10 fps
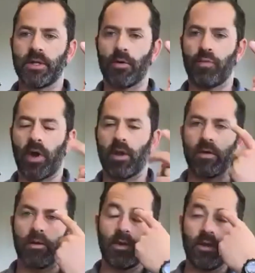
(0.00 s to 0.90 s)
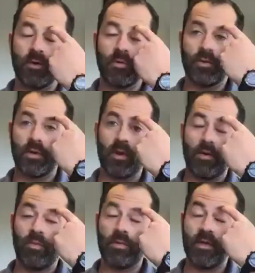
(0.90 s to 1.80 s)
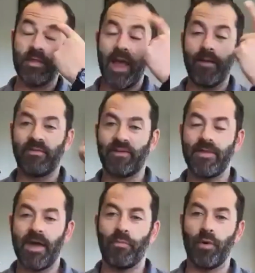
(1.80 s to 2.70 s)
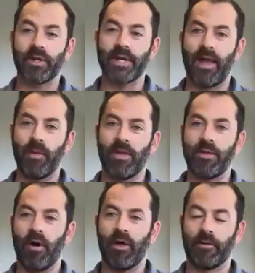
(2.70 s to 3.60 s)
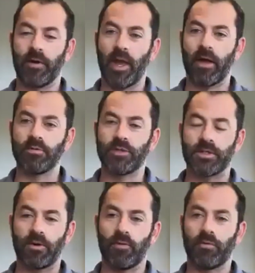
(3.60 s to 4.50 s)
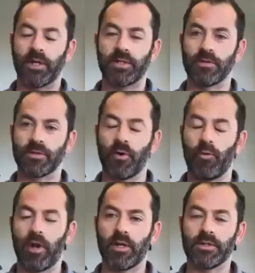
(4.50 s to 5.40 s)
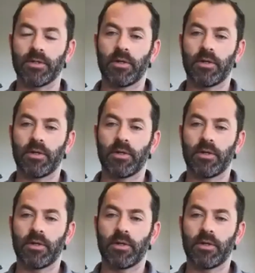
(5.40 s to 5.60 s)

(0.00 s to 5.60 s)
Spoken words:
Brenna. You say that book name and the author again, just so listeners know what it is.